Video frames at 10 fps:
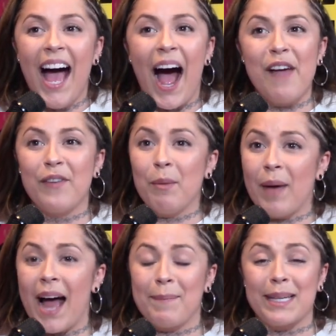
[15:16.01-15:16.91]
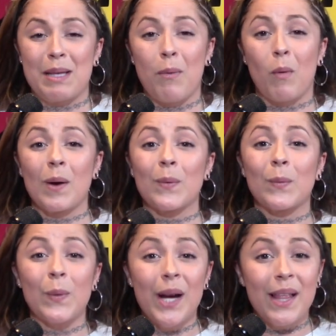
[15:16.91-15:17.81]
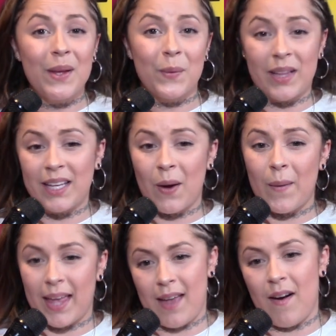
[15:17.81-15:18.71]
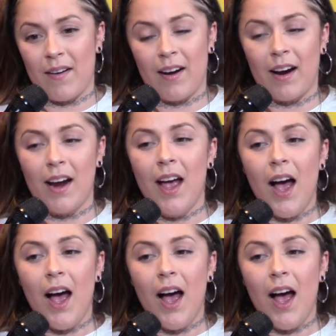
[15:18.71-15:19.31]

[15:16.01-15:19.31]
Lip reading: I felt bad because people were really, really going in on her.